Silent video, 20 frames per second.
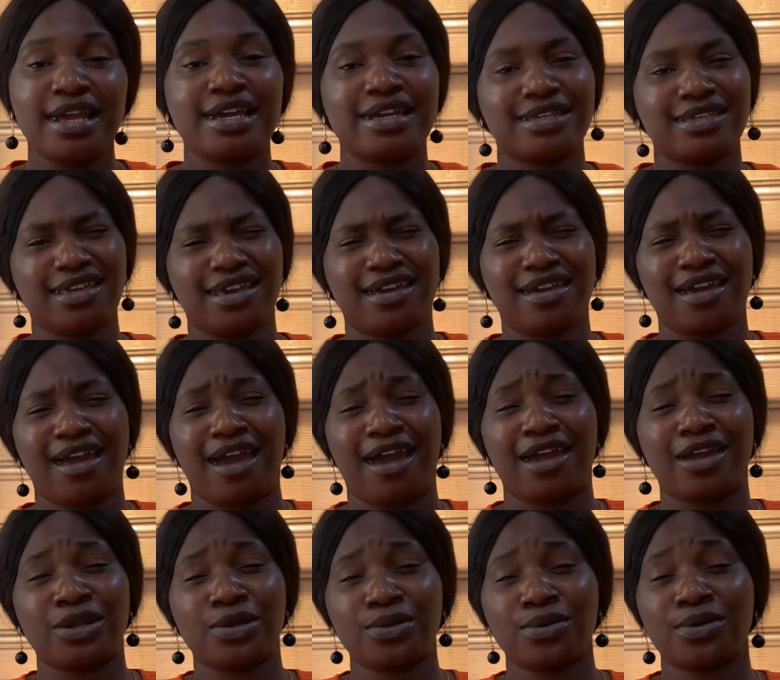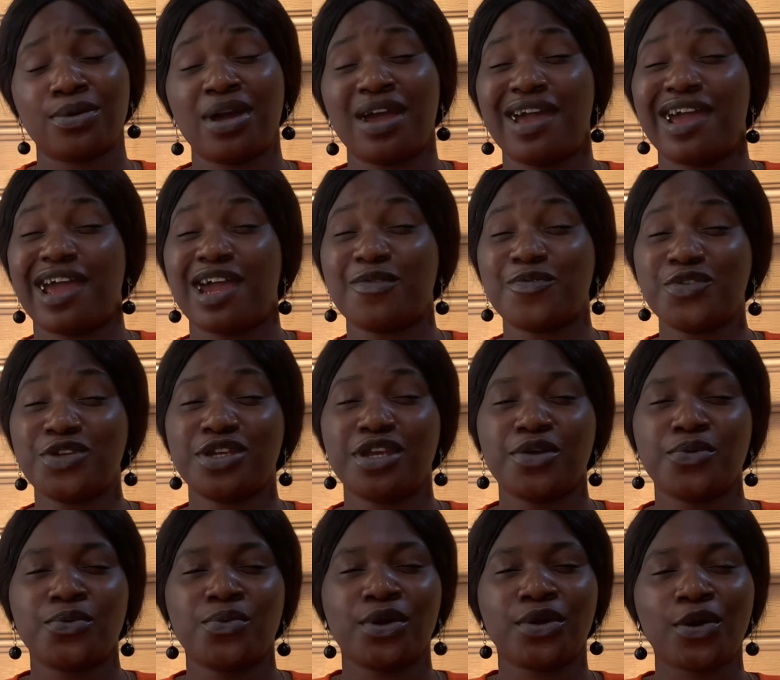Yeah, I know every year
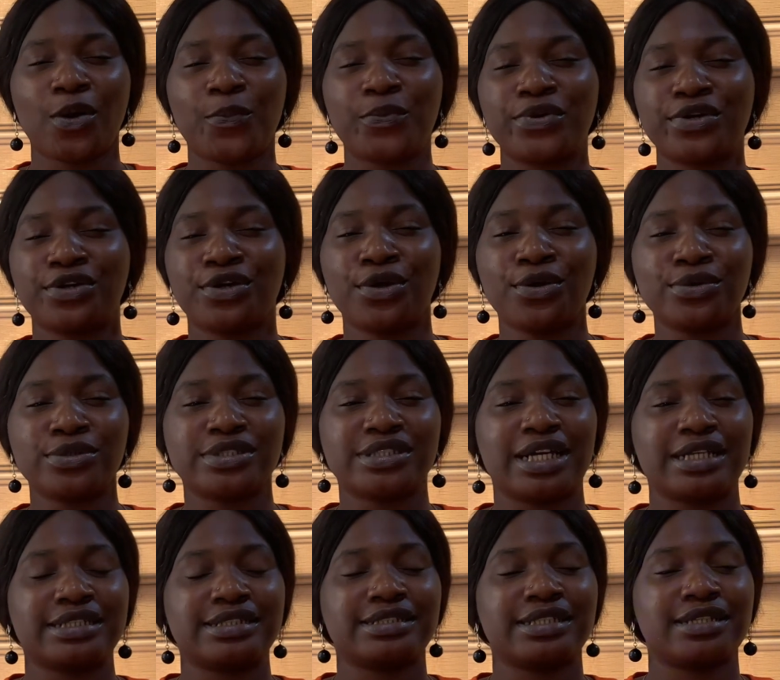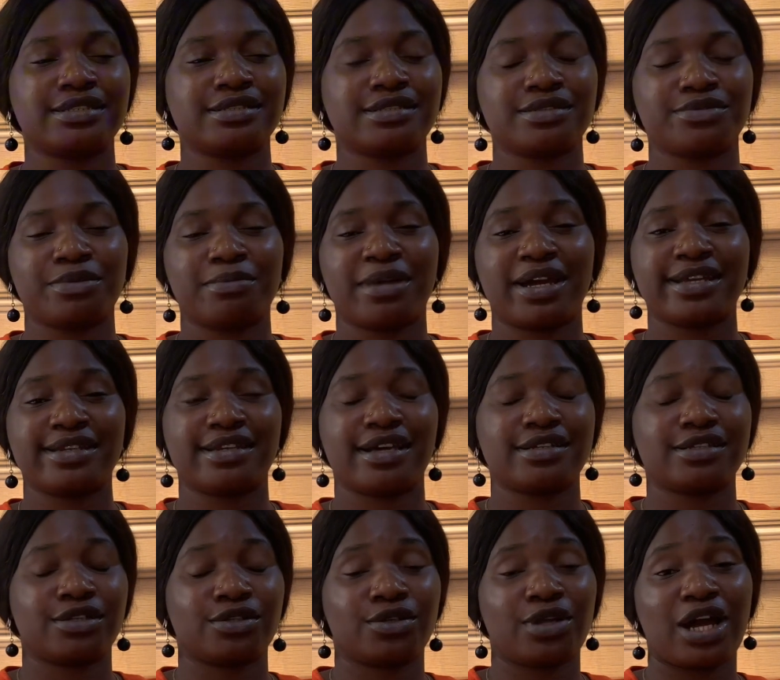we wake up with goals and set reminders
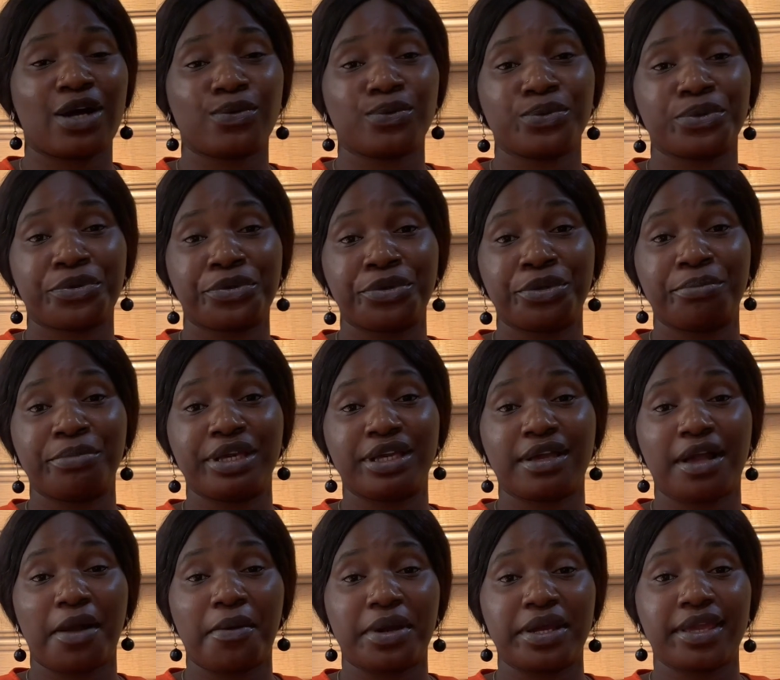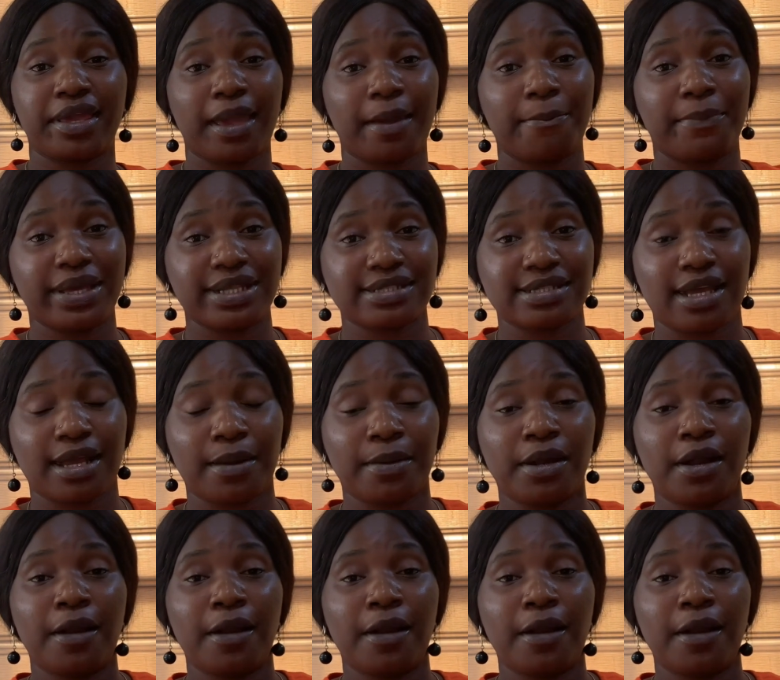on how we're going to make our year better.